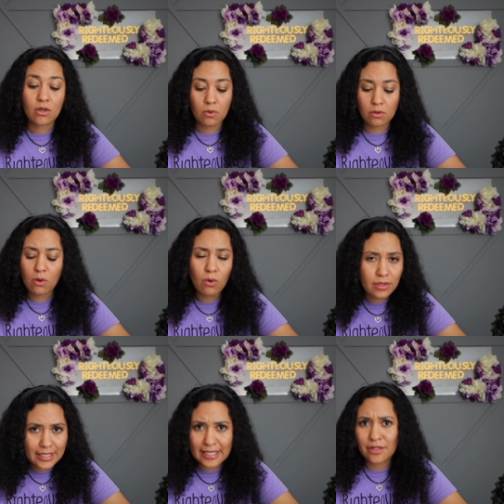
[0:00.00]
or
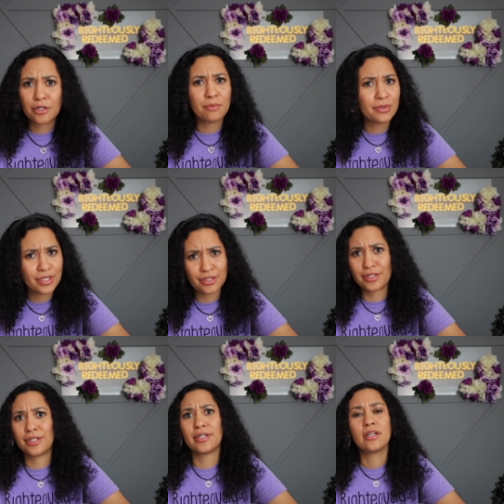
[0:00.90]
holy or
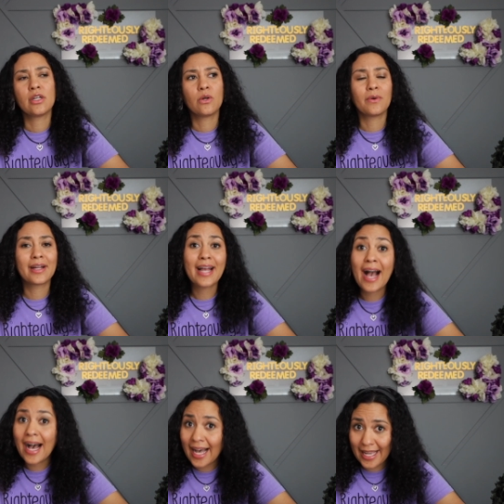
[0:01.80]
pure or
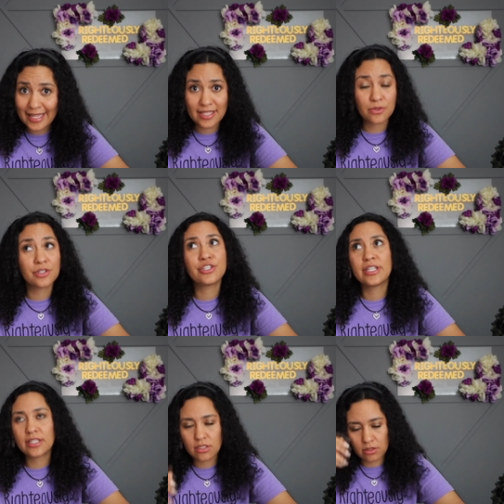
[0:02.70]
kind or
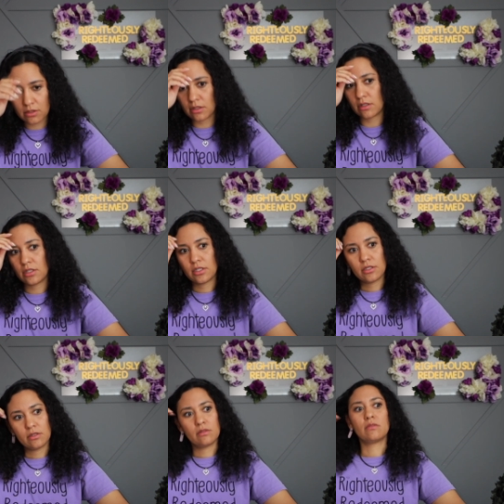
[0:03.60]
gentle
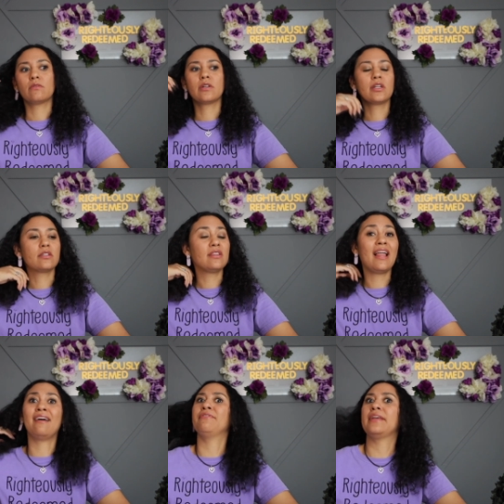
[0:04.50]
or
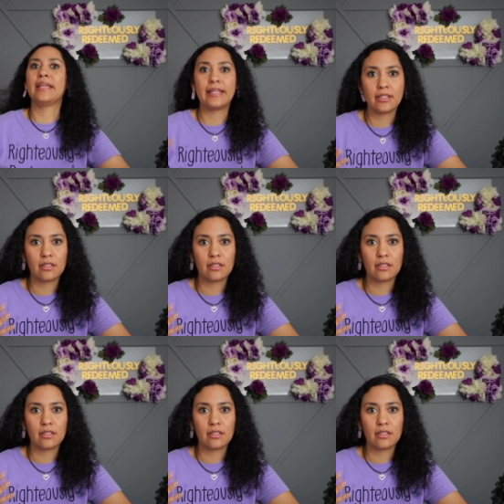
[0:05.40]
loving.